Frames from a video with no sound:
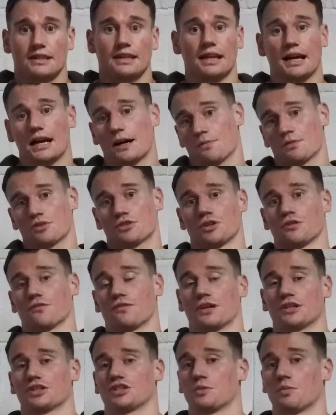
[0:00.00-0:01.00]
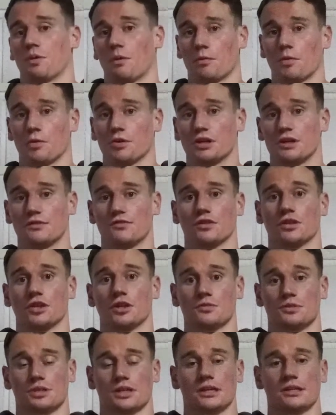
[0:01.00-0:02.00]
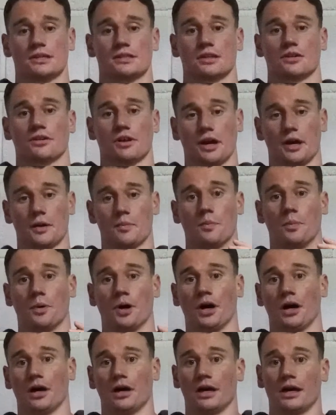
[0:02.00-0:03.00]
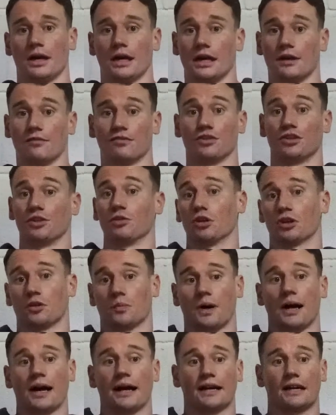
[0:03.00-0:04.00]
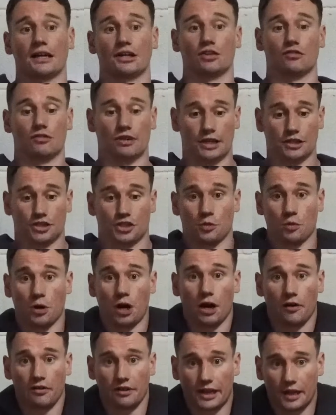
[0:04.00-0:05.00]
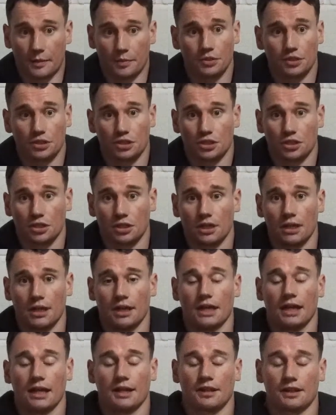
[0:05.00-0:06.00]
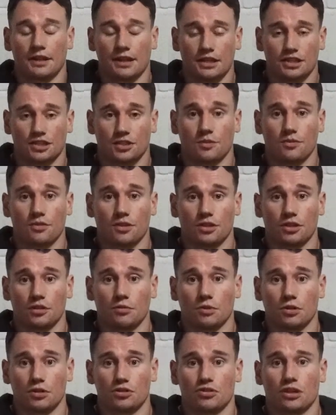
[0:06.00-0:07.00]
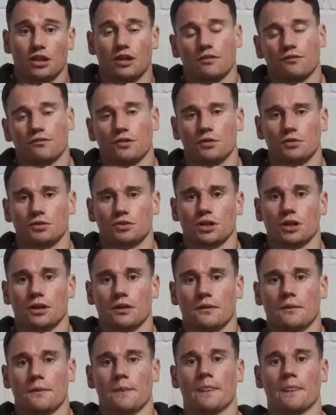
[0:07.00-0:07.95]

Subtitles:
It'll happen so fast you probably won't even notice. Okay, but if you do look back and you realize you are in that position, then that's something you want to try and focus on.